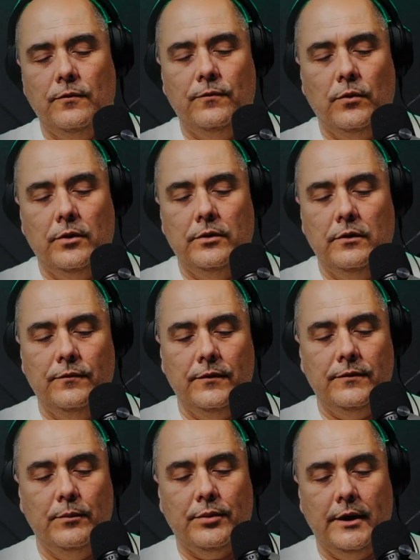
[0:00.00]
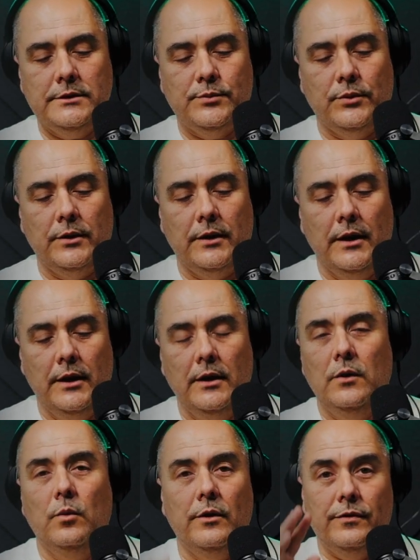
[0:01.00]
the $450,000 price point
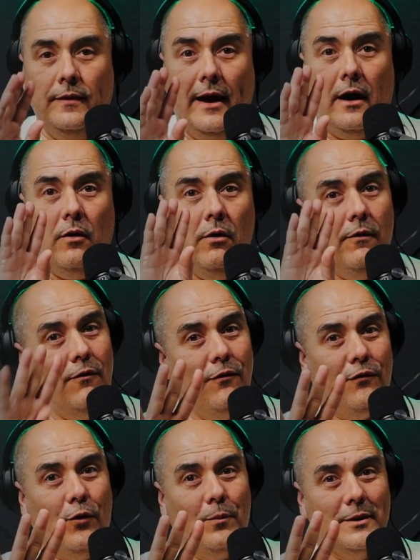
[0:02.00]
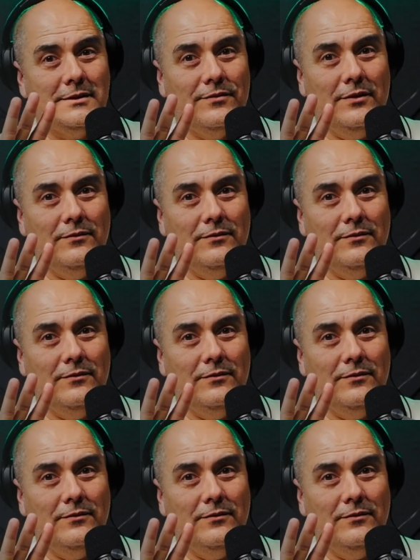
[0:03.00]
with now 4 months of